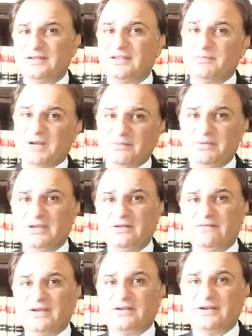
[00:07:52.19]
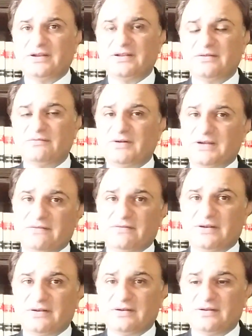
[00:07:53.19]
They might be convicted, whatever.